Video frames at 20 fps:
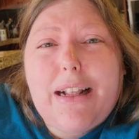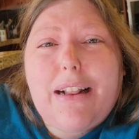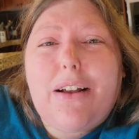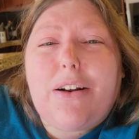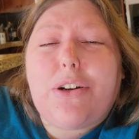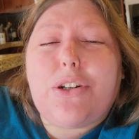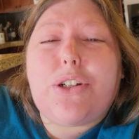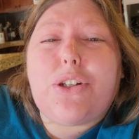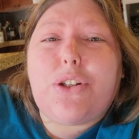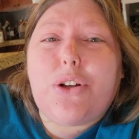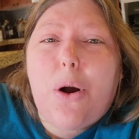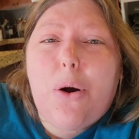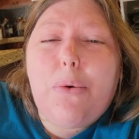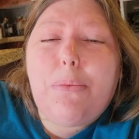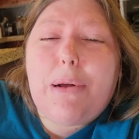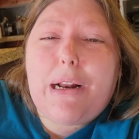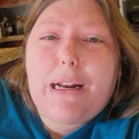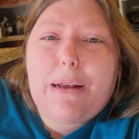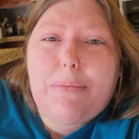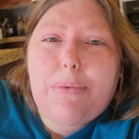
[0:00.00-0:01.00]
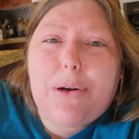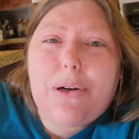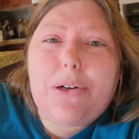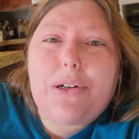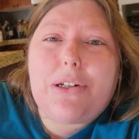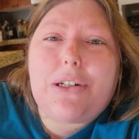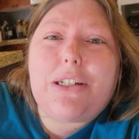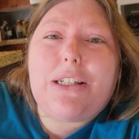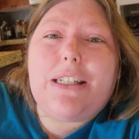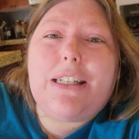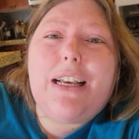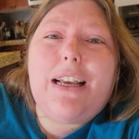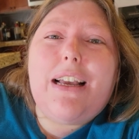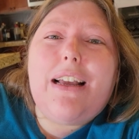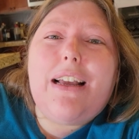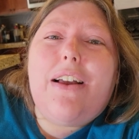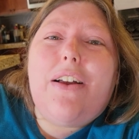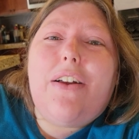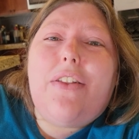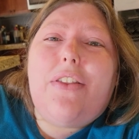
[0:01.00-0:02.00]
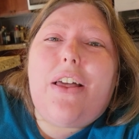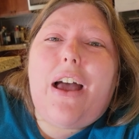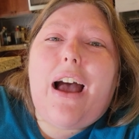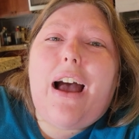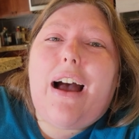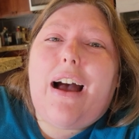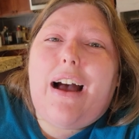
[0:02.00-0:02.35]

There are so many books that